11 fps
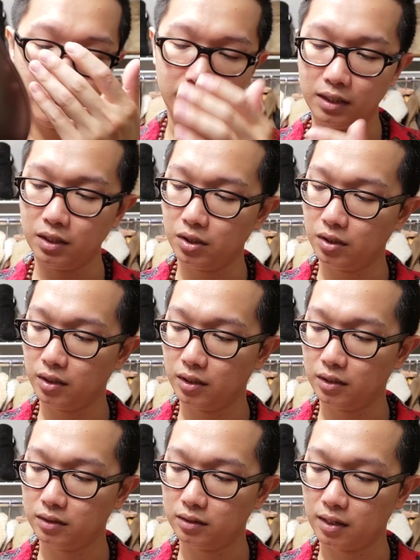and here
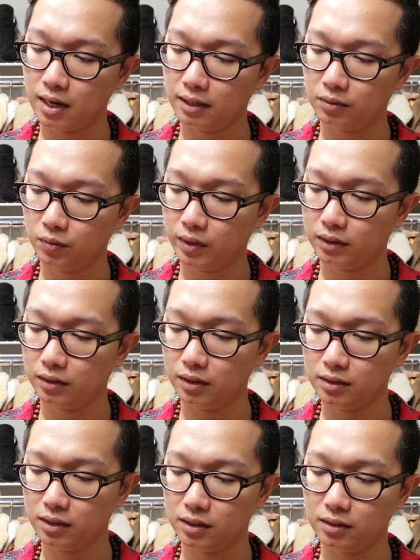is at with
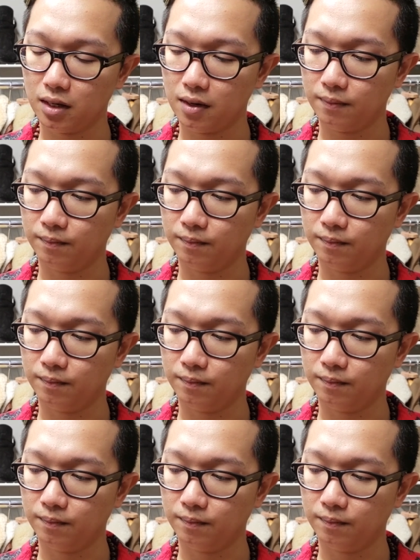it is